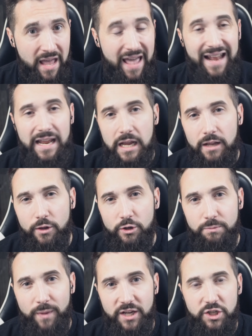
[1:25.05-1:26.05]
And in those
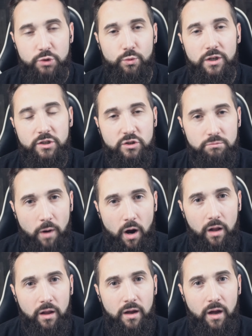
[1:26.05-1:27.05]
pages were a
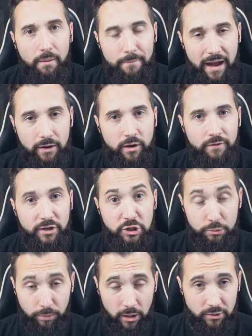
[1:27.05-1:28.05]
small amount of
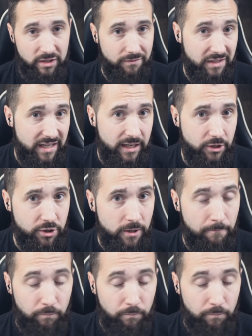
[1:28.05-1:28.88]
explosives each.